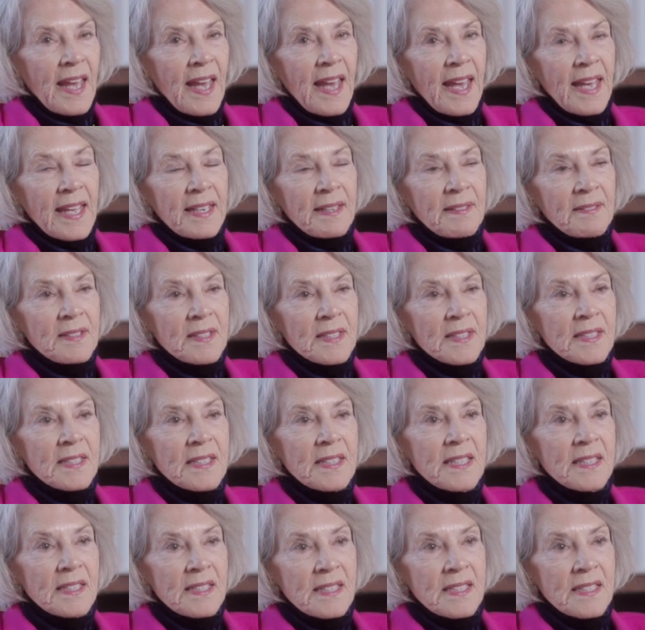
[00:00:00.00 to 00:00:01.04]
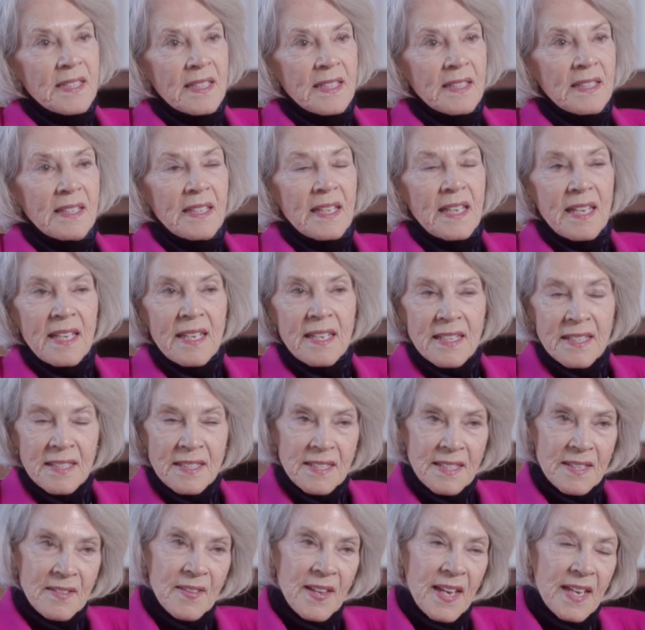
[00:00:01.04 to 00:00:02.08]
And since it
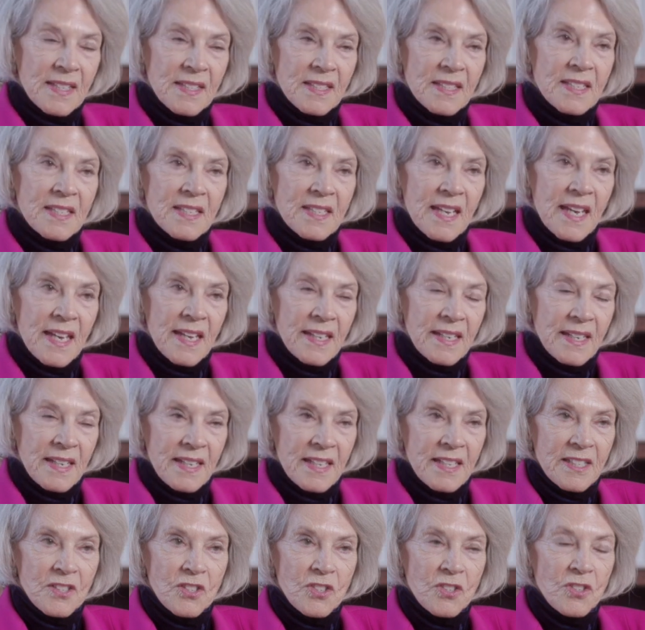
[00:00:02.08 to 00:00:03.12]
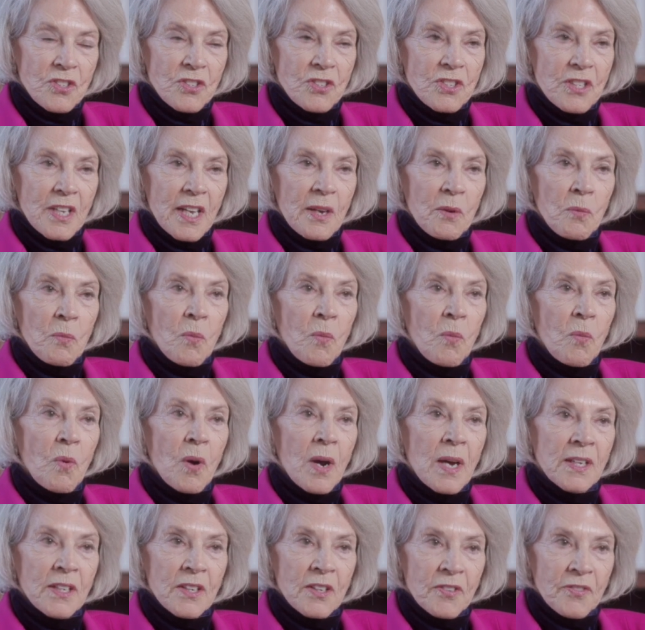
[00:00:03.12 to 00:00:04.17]
is in that state, it's just a
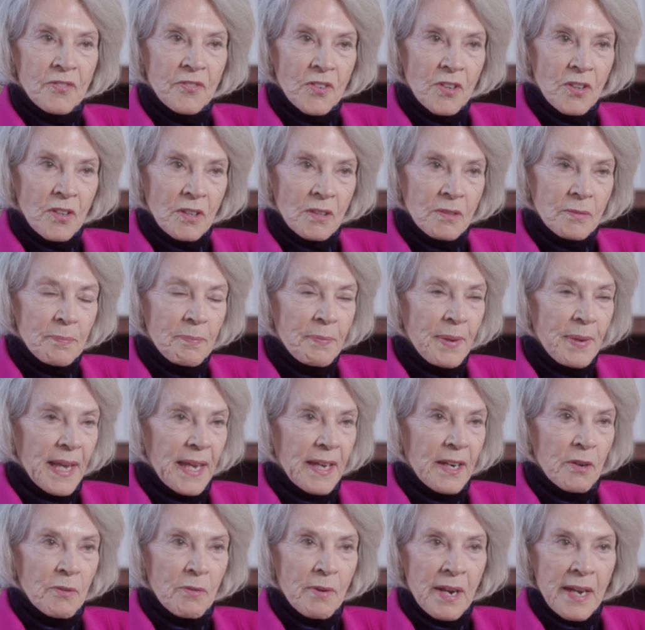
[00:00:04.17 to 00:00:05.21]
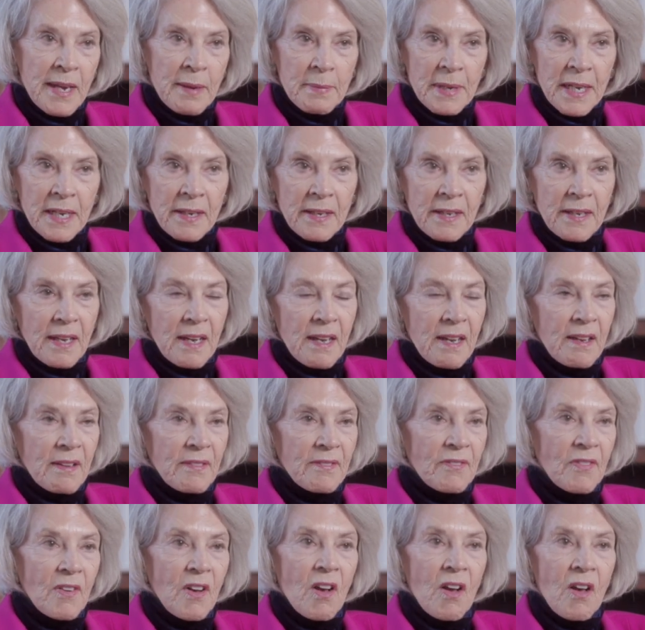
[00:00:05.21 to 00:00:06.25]
wonderful panorama
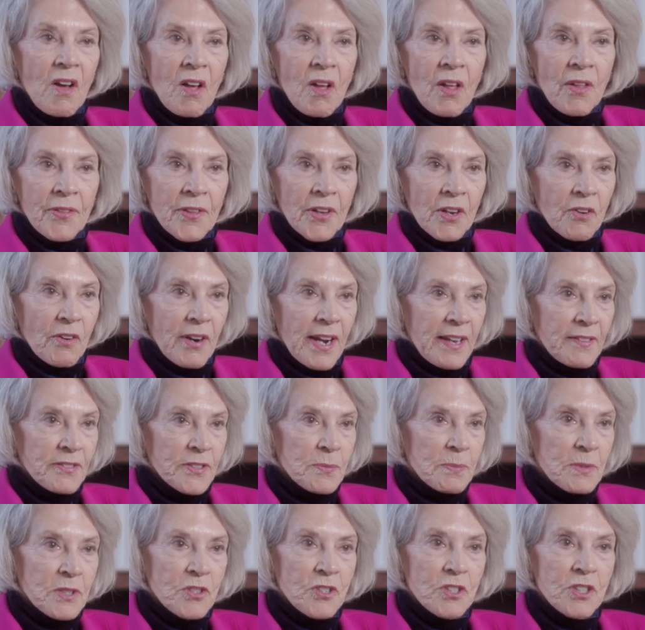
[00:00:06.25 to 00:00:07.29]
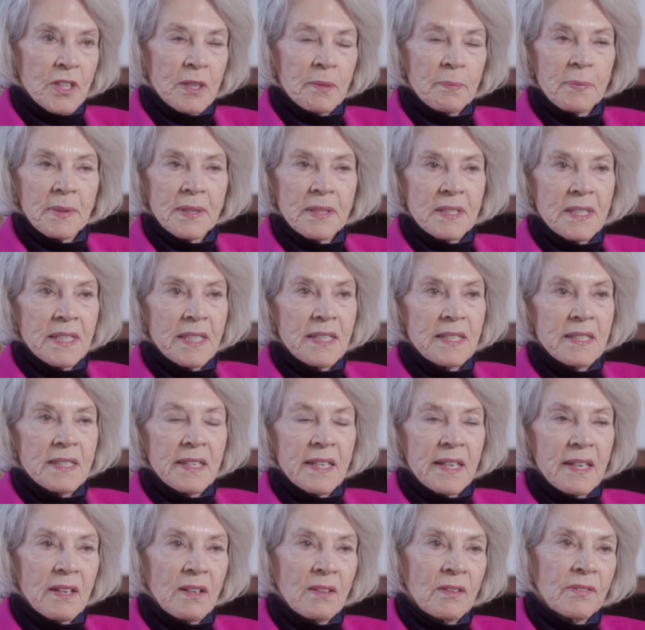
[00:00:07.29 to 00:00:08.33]
of all the craftsmanship and
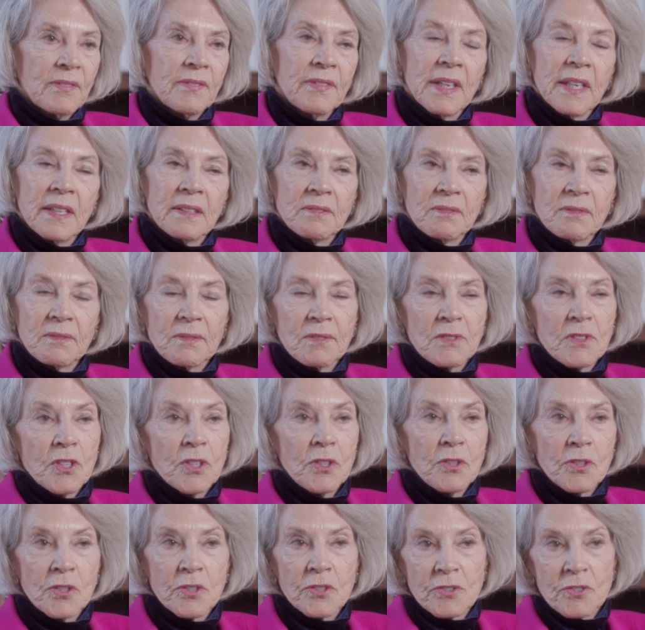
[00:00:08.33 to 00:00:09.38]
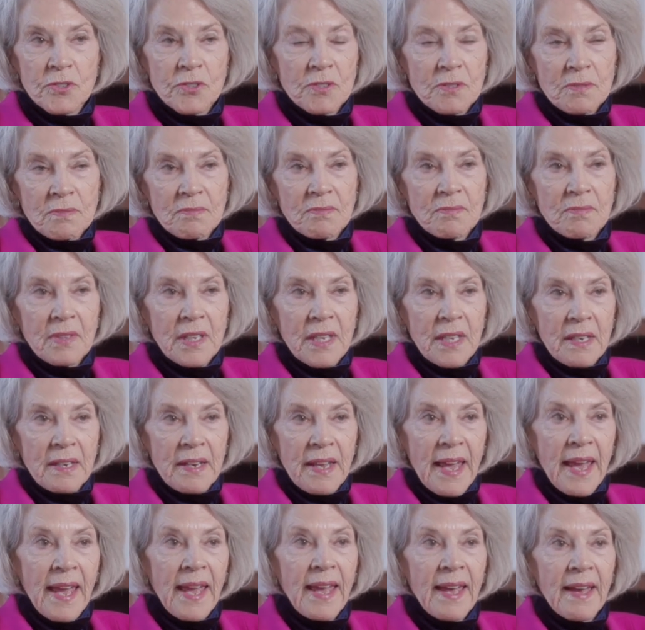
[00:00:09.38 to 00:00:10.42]
detail that Tudors can
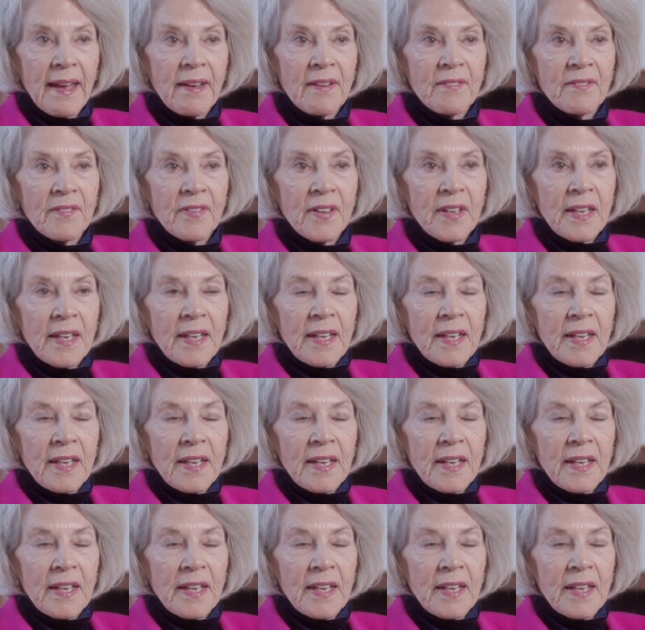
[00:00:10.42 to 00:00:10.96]
have.